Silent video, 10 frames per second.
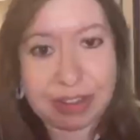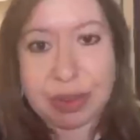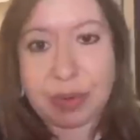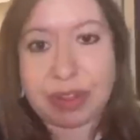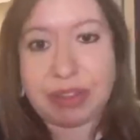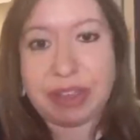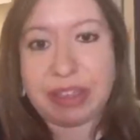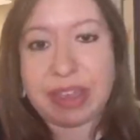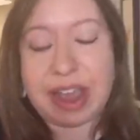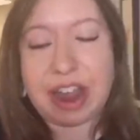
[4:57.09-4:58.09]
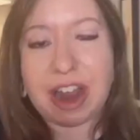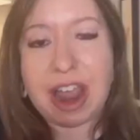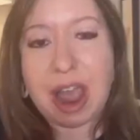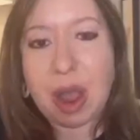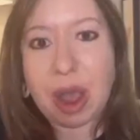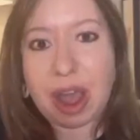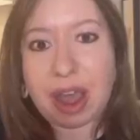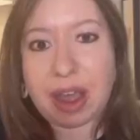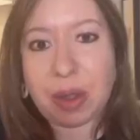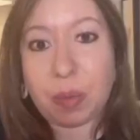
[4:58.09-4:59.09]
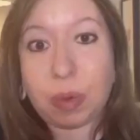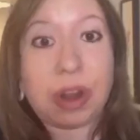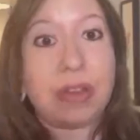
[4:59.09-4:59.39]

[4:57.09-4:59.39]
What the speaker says: who were living there were